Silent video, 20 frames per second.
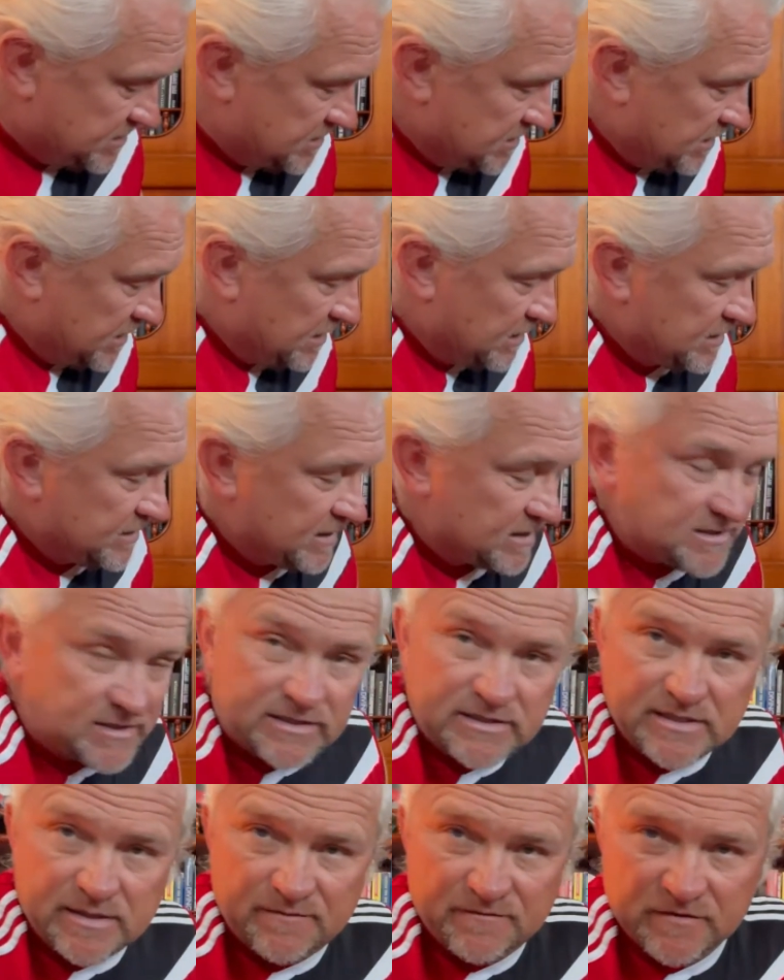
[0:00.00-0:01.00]
the
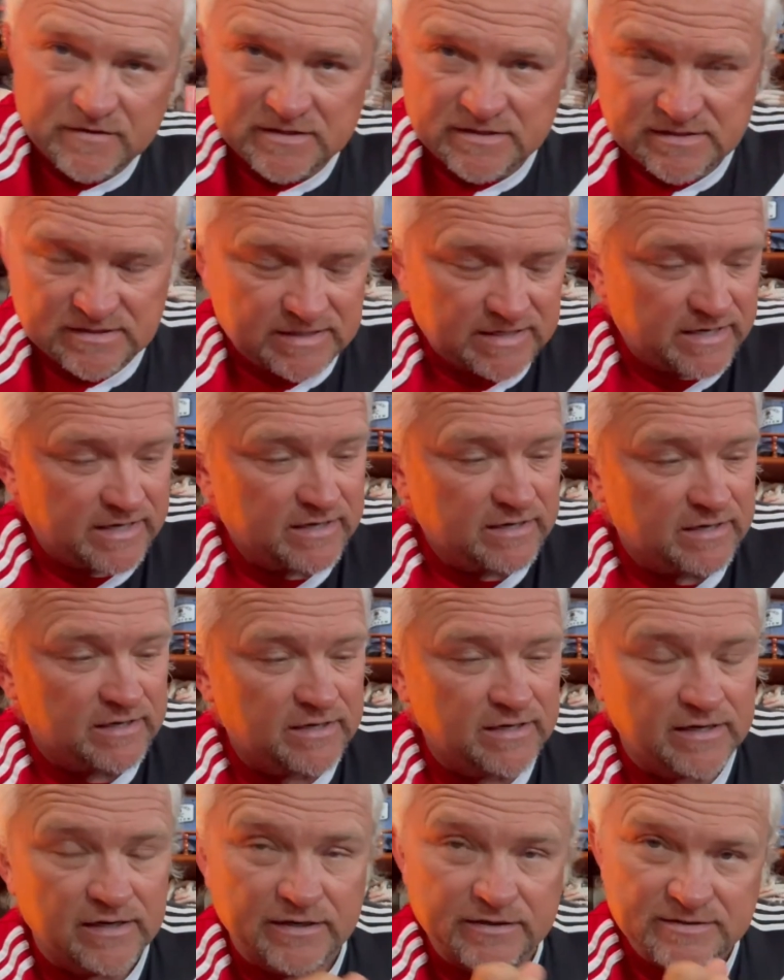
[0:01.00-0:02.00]
tip for the day.
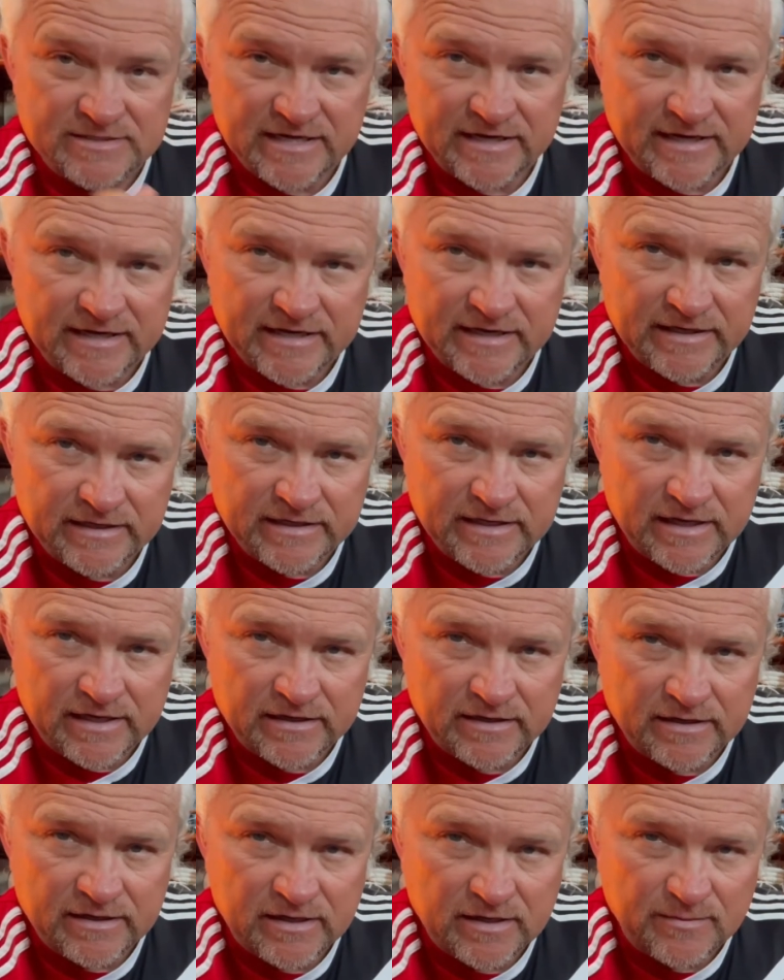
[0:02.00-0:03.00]
You take a heat
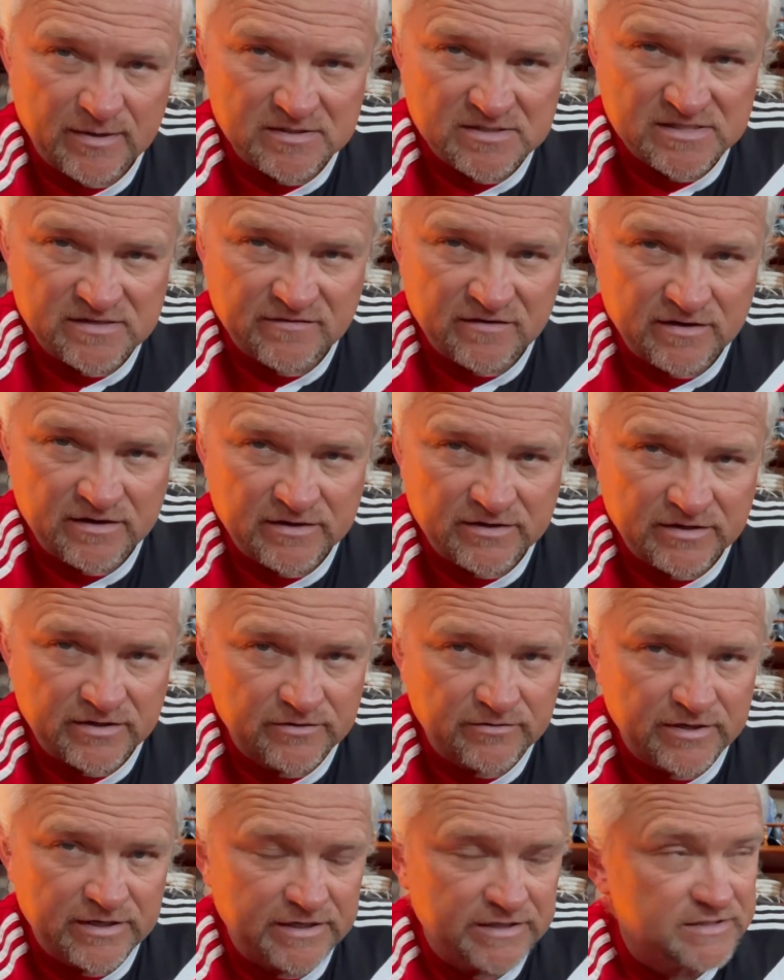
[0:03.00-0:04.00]
gun about 700
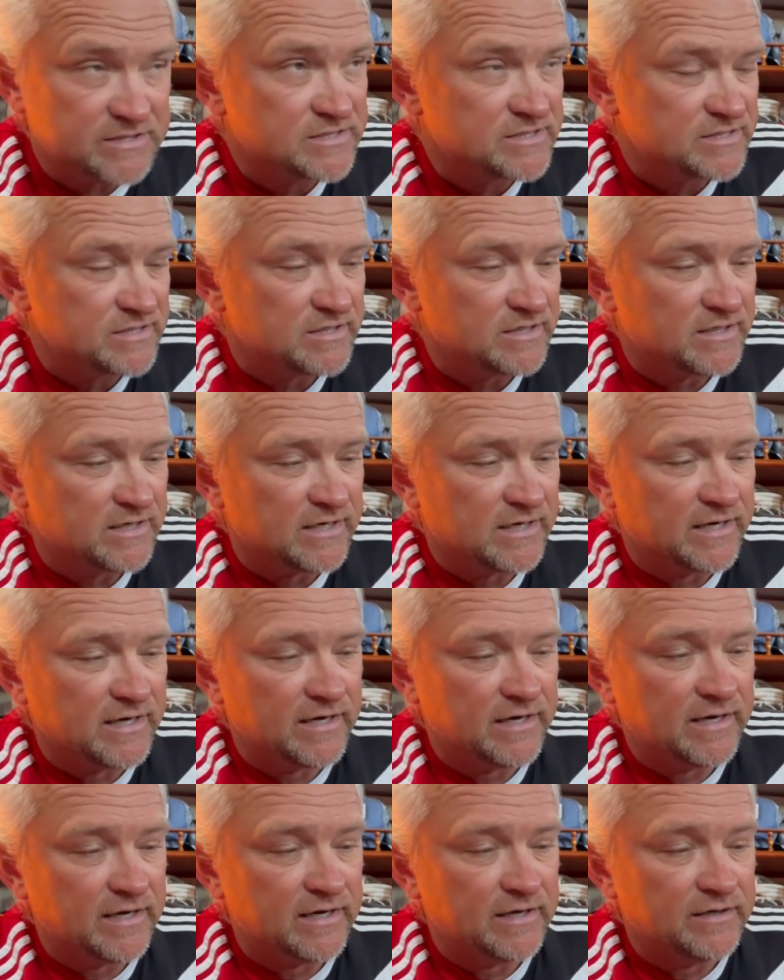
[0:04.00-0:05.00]
degrees,
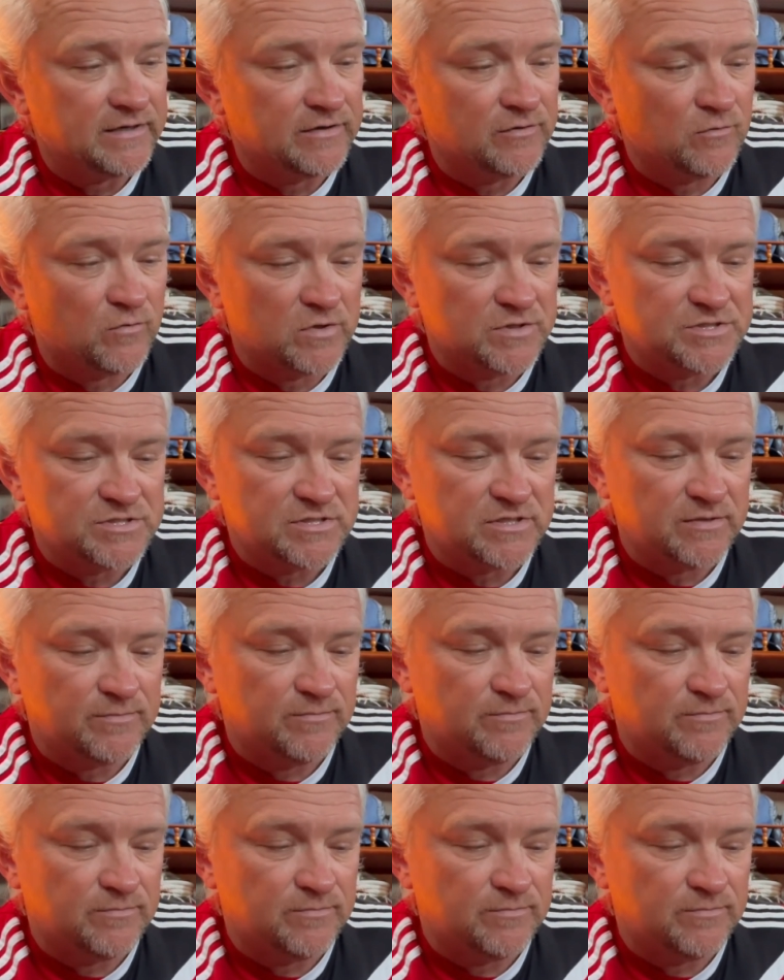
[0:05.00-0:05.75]
and once